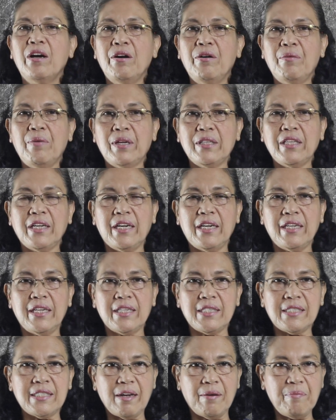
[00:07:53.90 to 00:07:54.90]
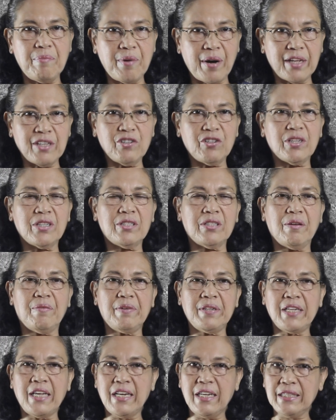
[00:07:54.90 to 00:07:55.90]
what are the sub-branches of
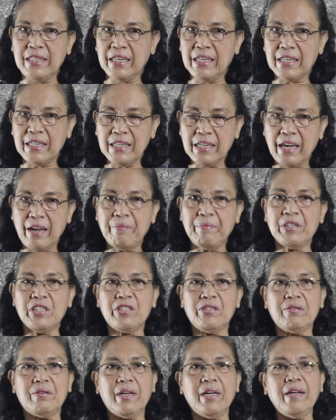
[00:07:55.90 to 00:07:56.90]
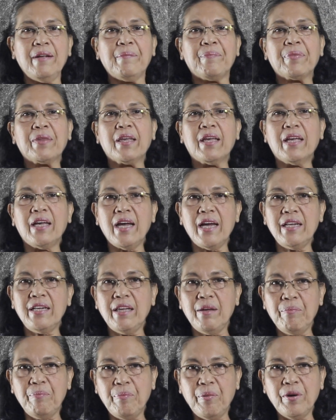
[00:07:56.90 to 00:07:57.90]
analytical chemistry, and the
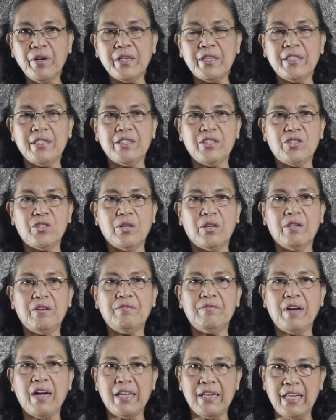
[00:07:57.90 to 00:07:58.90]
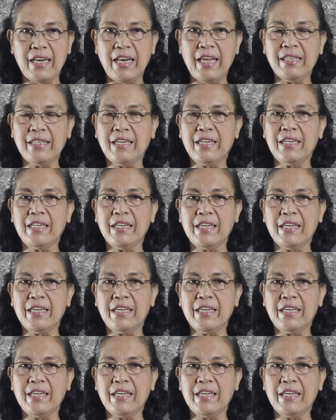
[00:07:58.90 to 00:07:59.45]
importance of analytical